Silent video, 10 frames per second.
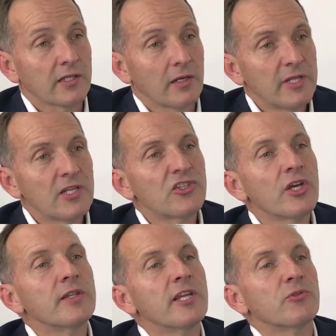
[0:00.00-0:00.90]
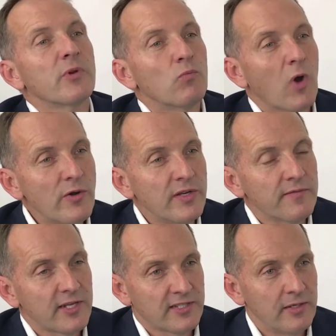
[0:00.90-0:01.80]
I mean, there's certain things we won't
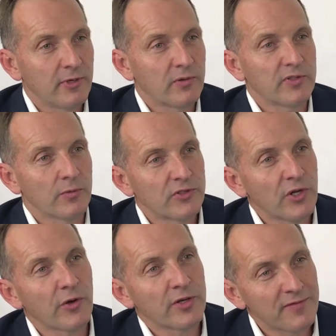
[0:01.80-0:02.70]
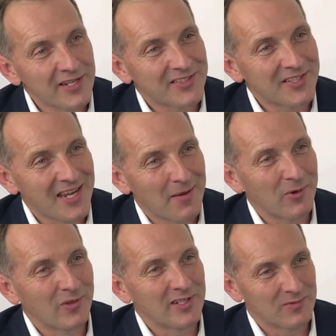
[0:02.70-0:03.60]
invest in because the return on invested
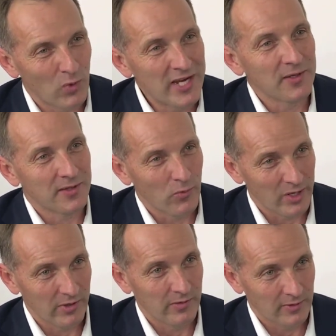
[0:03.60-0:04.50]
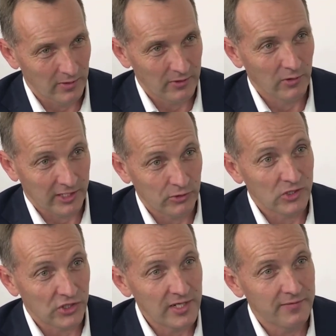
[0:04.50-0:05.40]
capital is weaker than we would like to
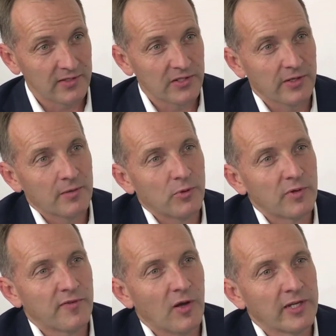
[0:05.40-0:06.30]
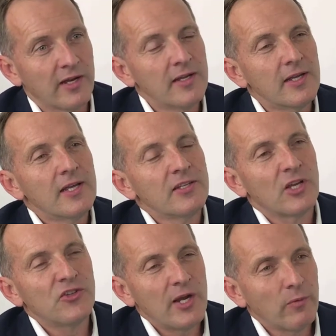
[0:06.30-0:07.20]
achieve inside the portfolio. So
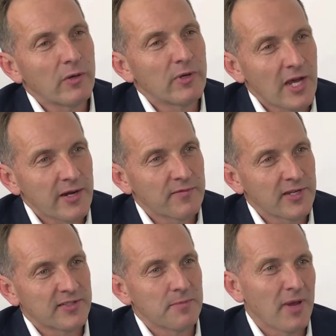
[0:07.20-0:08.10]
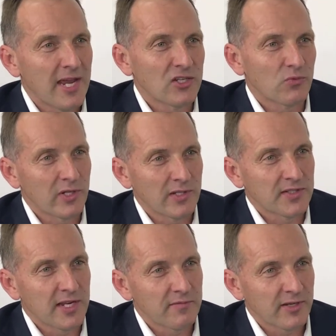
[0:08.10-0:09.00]
generally, we don't invest in banks, real
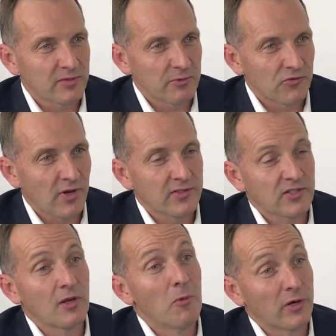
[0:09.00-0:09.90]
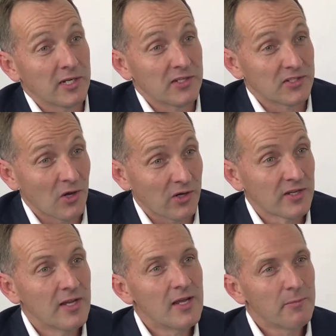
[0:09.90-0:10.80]
estate investment trusts, commodity stocks,
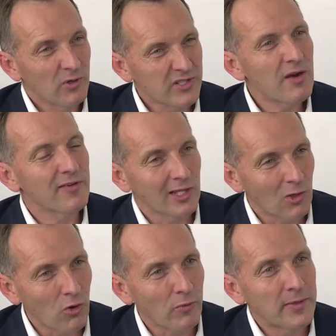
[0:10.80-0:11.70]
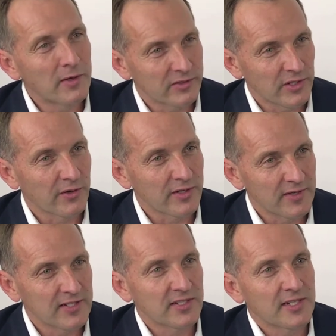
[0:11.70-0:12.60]
because over the long run, their return on
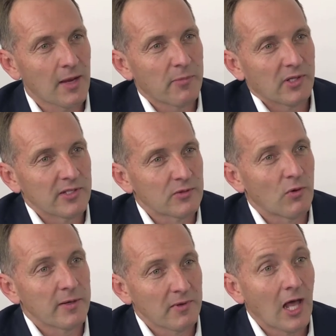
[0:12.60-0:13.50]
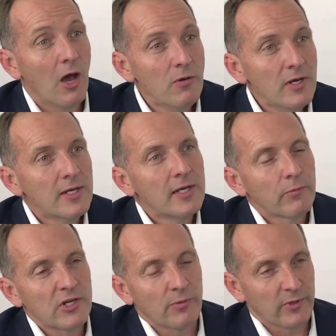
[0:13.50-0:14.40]
invested capital is quite low.
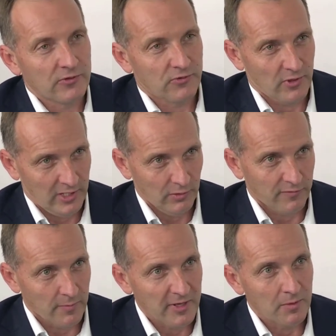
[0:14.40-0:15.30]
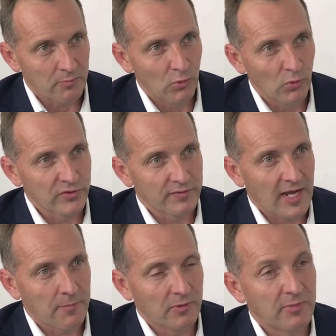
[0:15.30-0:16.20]
We generally try to look for the bigger pools of
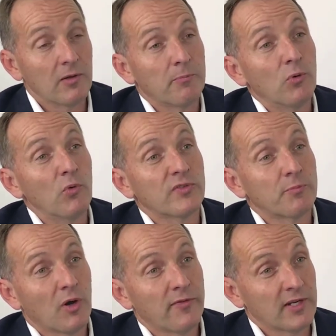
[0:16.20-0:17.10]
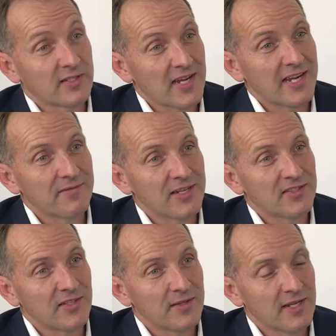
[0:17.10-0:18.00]
capital, bigger pools of profit, and stay
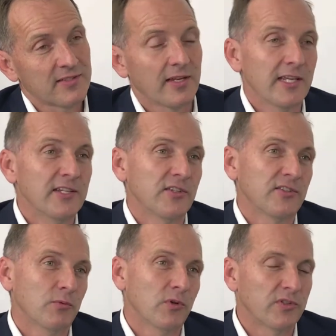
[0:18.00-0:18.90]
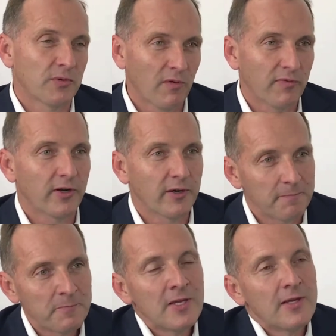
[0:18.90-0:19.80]
invested in there. So it leads us towards software
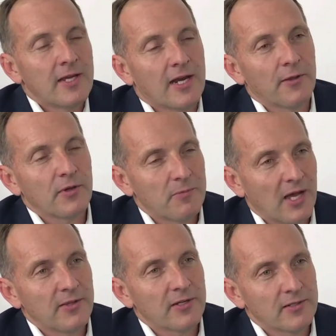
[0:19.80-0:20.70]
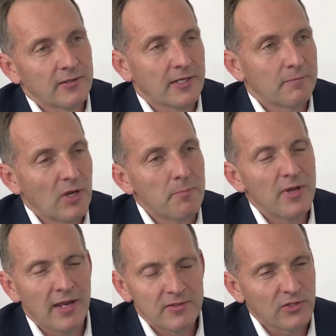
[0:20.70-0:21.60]
and other
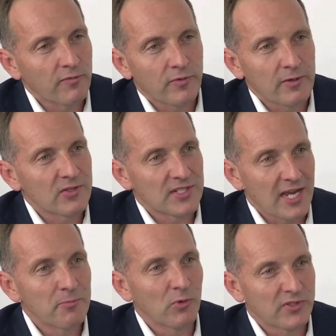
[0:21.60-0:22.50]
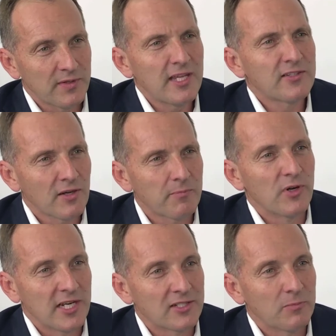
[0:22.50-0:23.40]
and software and staples and things that are
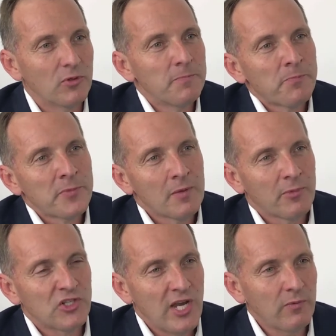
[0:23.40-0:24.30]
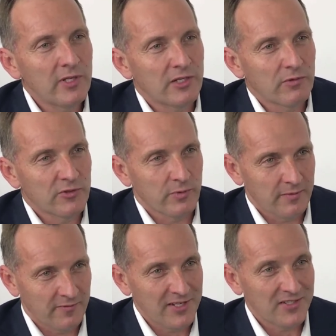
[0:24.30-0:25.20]
predictable. But generally, Chris, we
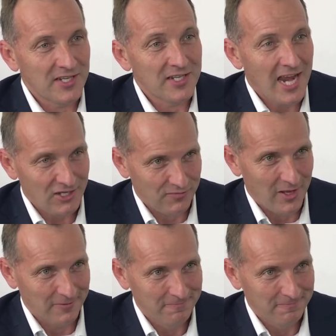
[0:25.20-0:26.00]
invest in cash flow.